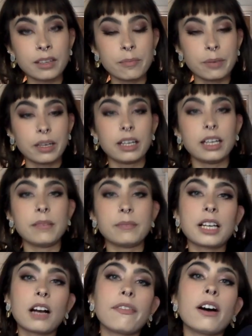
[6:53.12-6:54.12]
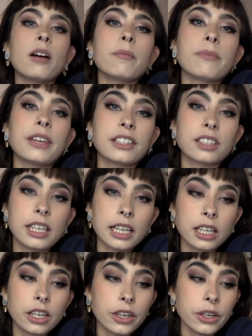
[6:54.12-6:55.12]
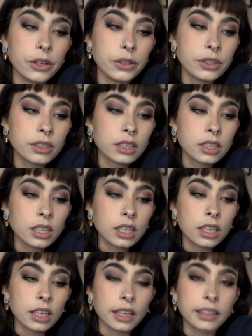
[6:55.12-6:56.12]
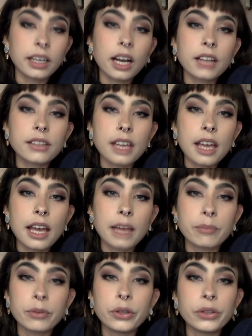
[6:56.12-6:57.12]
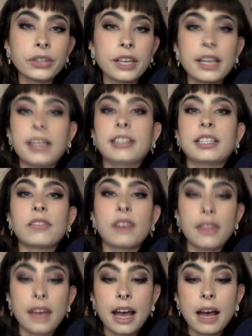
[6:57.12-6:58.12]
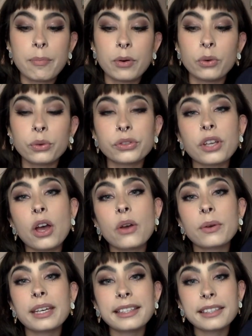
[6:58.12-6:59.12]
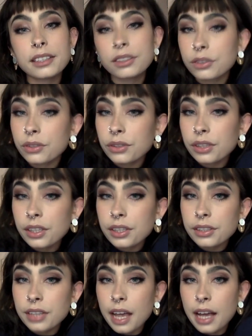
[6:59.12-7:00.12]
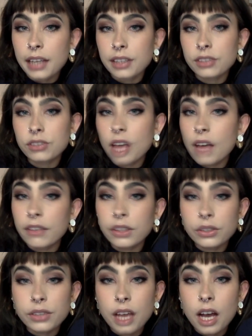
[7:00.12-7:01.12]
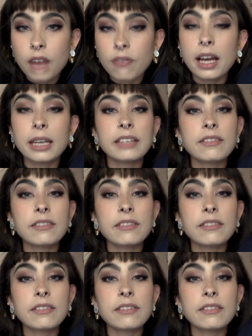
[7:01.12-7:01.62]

But self-harm can include like cutting, bruising, stuff like that, but also eating disorders and starving yourself and